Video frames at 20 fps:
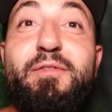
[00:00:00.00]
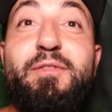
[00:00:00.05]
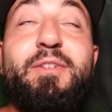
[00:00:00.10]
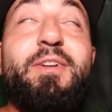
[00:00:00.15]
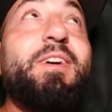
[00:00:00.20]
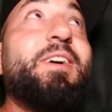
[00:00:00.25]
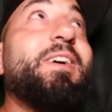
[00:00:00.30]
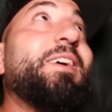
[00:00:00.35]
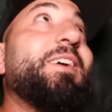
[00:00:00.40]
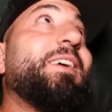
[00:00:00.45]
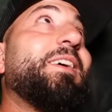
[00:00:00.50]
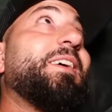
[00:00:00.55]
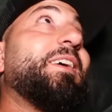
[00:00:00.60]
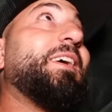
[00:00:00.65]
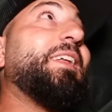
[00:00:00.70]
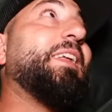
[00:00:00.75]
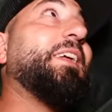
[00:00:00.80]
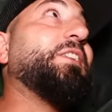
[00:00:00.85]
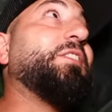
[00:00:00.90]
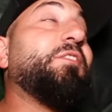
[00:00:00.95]

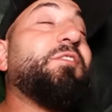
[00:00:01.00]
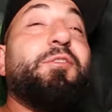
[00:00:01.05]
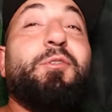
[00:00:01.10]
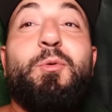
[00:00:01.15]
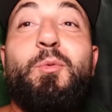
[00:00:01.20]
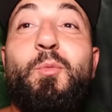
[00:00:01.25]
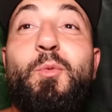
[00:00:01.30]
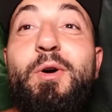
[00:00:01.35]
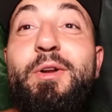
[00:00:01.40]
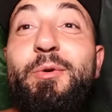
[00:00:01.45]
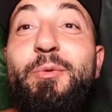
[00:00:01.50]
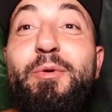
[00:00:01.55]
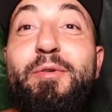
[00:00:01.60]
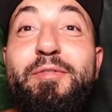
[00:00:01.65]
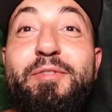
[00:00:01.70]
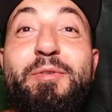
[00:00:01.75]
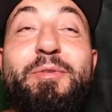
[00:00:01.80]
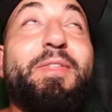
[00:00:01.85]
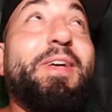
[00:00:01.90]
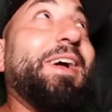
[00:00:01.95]
And I just don't want to
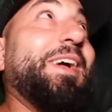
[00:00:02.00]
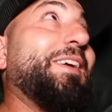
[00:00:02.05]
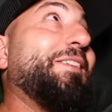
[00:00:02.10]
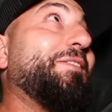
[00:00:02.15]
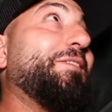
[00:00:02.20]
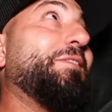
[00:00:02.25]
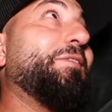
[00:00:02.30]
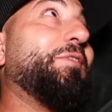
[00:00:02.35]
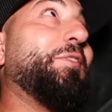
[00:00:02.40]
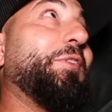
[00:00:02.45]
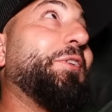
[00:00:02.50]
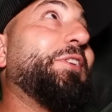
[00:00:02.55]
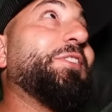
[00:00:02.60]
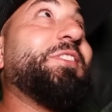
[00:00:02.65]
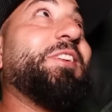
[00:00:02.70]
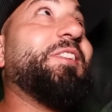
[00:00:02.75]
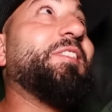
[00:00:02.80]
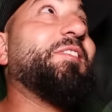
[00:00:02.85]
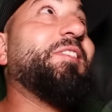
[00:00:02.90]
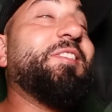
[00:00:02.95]
review that
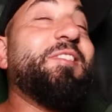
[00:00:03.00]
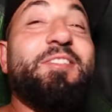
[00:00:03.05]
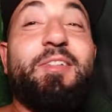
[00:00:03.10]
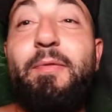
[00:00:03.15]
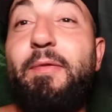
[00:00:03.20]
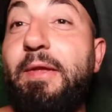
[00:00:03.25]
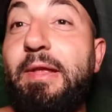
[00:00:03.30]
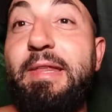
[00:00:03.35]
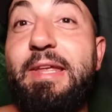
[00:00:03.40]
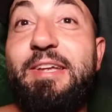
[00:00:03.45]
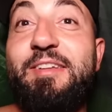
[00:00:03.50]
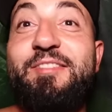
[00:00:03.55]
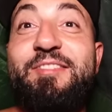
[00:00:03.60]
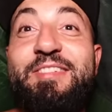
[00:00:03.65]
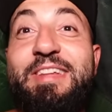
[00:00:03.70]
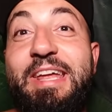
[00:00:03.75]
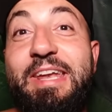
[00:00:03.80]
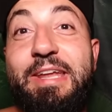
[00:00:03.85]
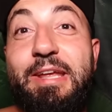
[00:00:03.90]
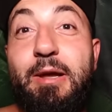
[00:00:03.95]
footage and see something like
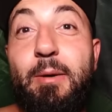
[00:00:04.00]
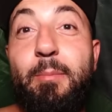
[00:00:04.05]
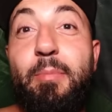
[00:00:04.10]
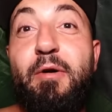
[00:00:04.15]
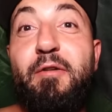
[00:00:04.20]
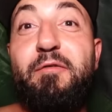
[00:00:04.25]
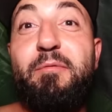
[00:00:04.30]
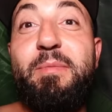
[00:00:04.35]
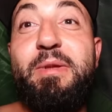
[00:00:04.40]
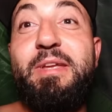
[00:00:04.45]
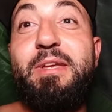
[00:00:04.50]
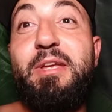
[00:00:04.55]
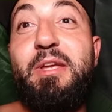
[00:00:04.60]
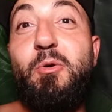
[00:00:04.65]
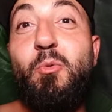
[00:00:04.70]
standing above me